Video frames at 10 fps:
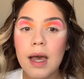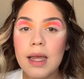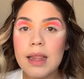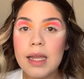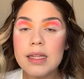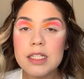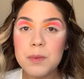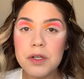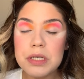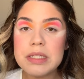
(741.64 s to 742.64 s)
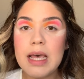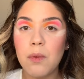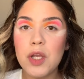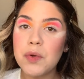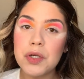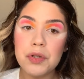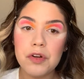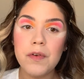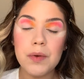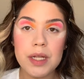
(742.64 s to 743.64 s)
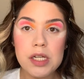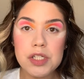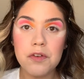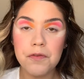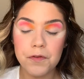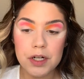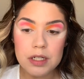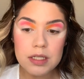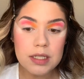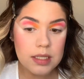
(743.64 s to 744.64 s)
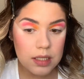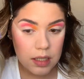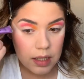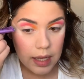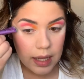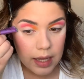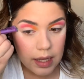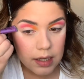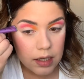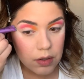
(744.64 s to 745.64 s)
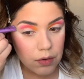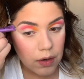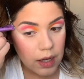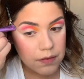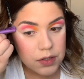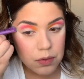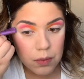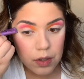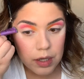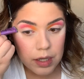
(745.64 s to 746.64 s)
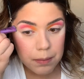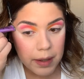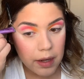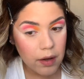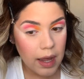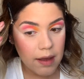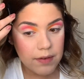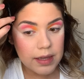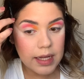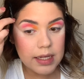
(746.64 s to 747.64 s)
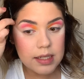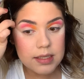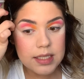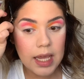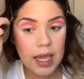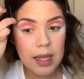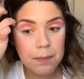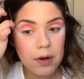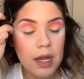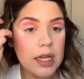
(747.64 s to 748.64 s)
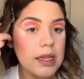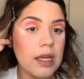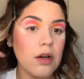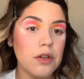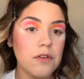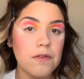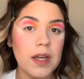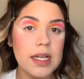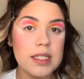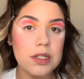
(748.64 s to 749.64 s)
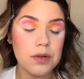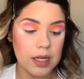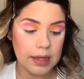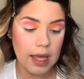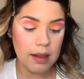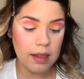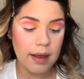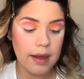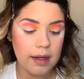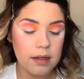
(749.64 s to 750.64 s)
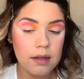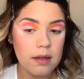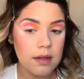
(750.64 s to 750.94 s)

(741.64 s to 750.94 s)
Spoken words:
I like this because that way you can do your foundation first and you don't have to worry about having like tape or anything on your face to create that line,